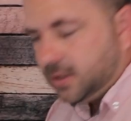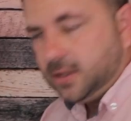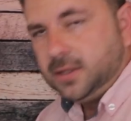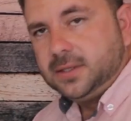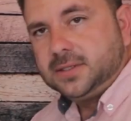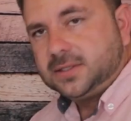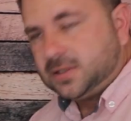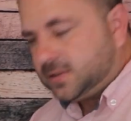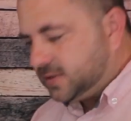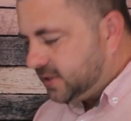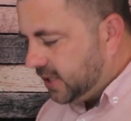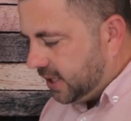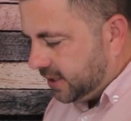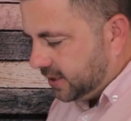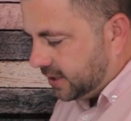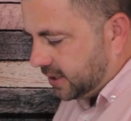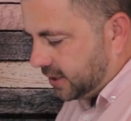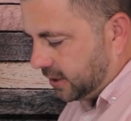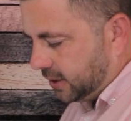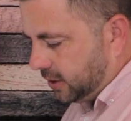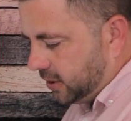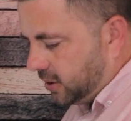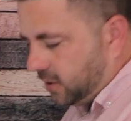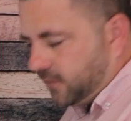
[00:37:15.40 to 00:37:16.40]
So
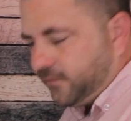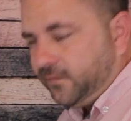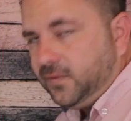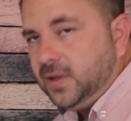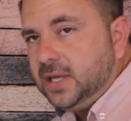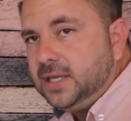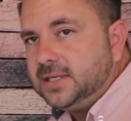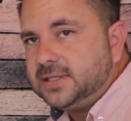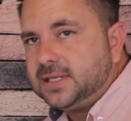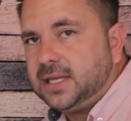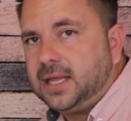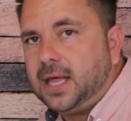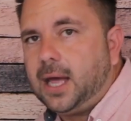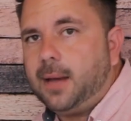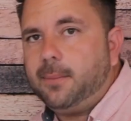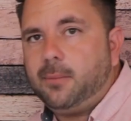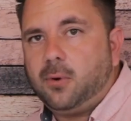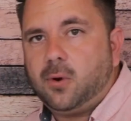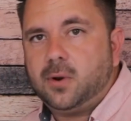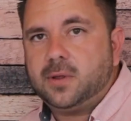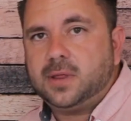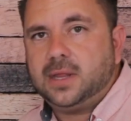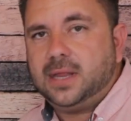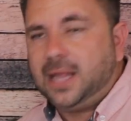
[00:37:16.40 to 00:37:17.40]
technically your fee's a lot
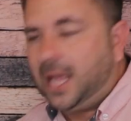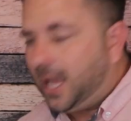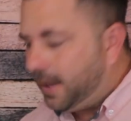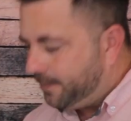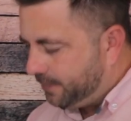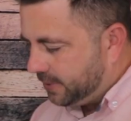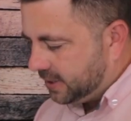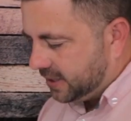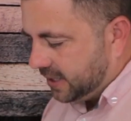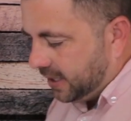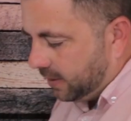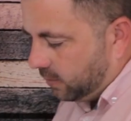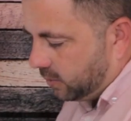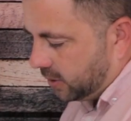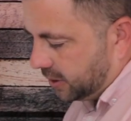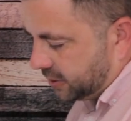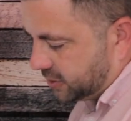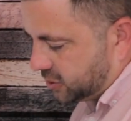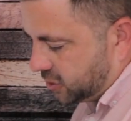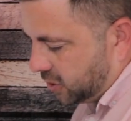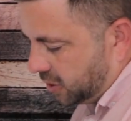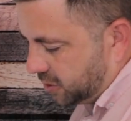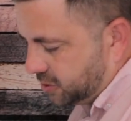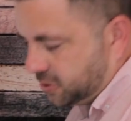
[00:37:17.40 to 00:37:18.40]
more than that, but they want to
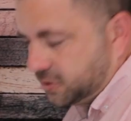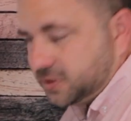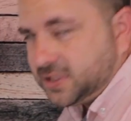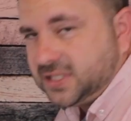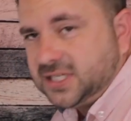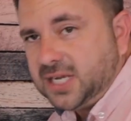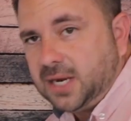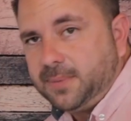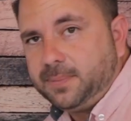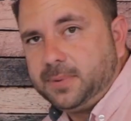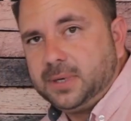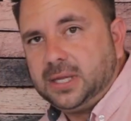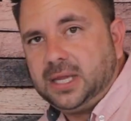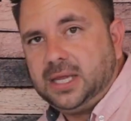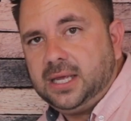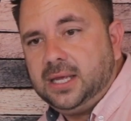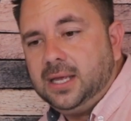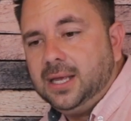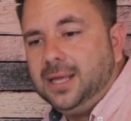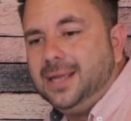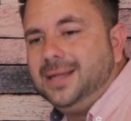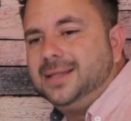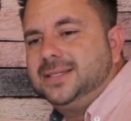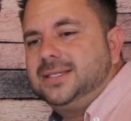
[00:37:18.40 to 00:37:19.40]
charge you separately
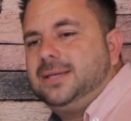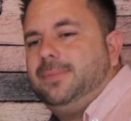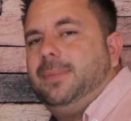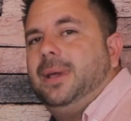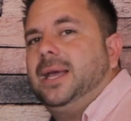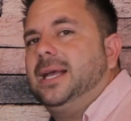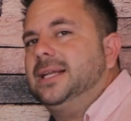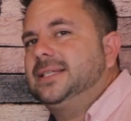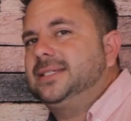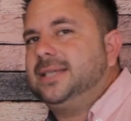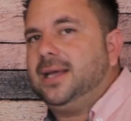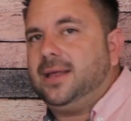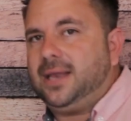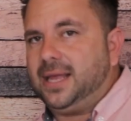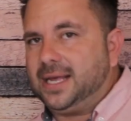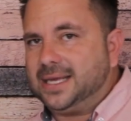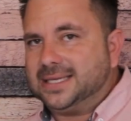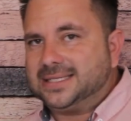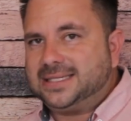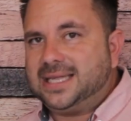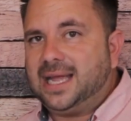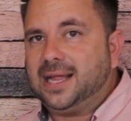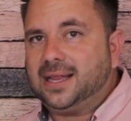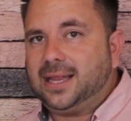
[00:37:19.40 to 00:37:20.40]
to make it sound like
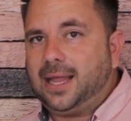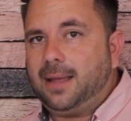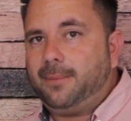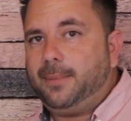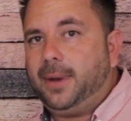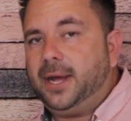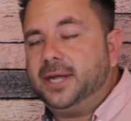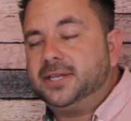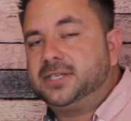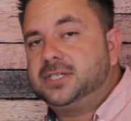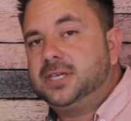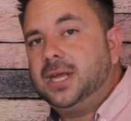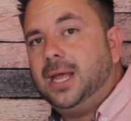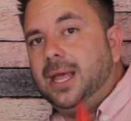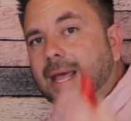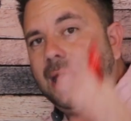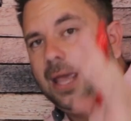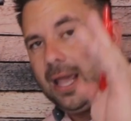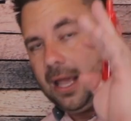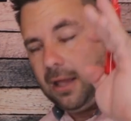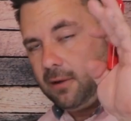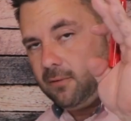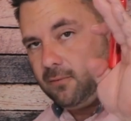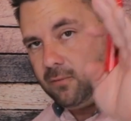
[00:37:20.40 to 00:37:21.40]
it's not that much.
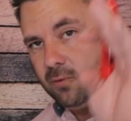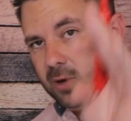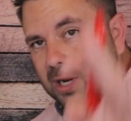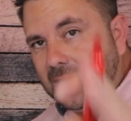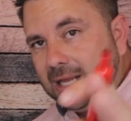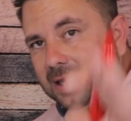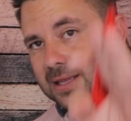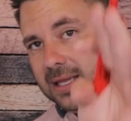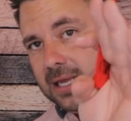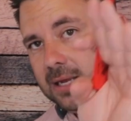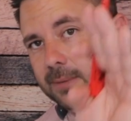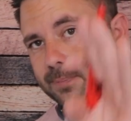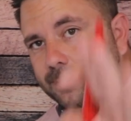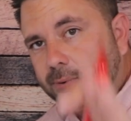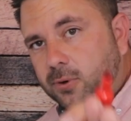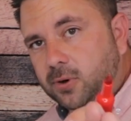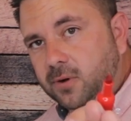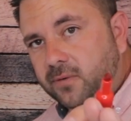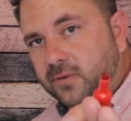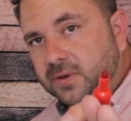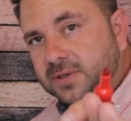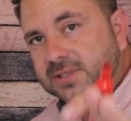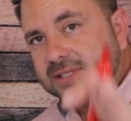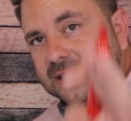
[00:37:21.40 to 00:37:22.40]
And read the
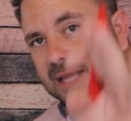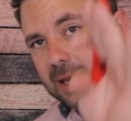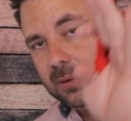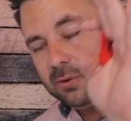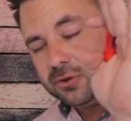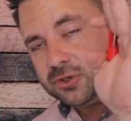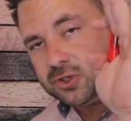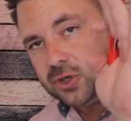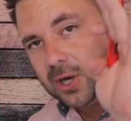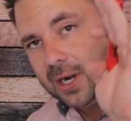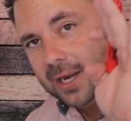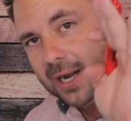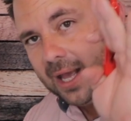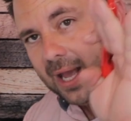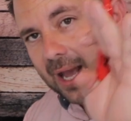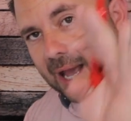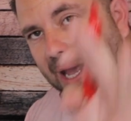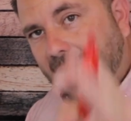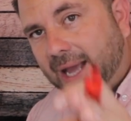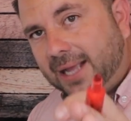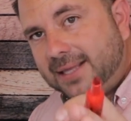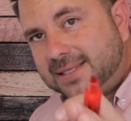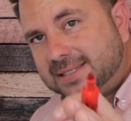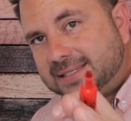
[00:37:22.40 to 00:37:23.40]
approvals. They will try to
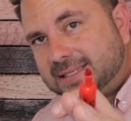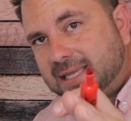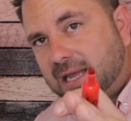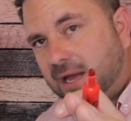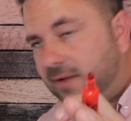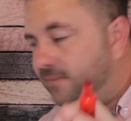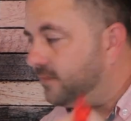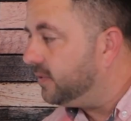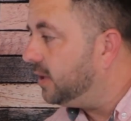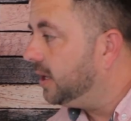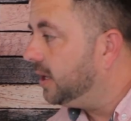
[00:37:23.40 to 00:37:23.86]
hide stuff.